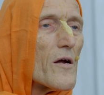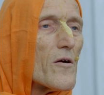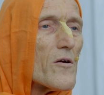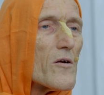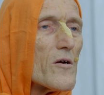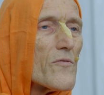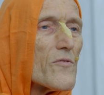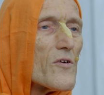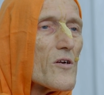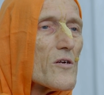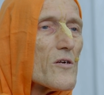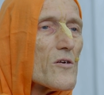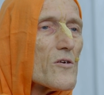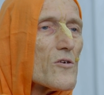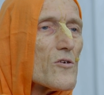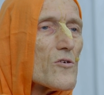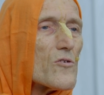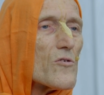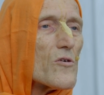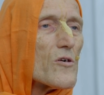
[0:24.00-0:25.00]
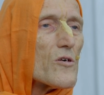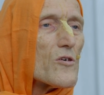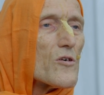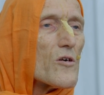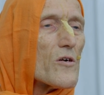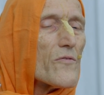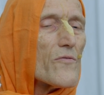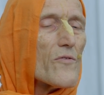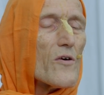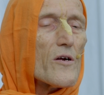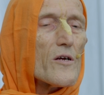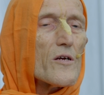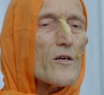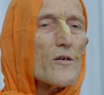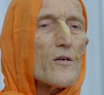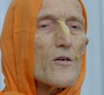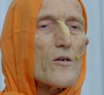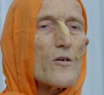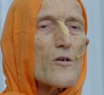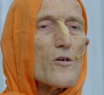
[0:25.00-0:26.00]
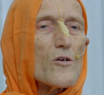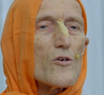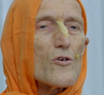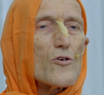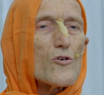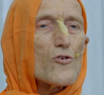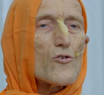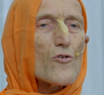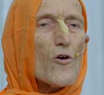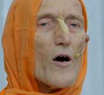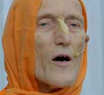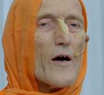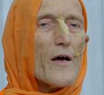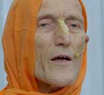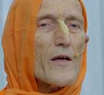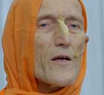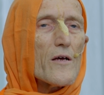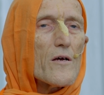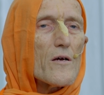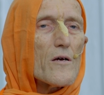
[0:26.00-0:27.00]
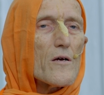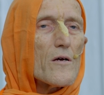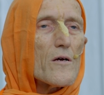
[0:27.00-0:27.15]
area of India is traditionally very dry.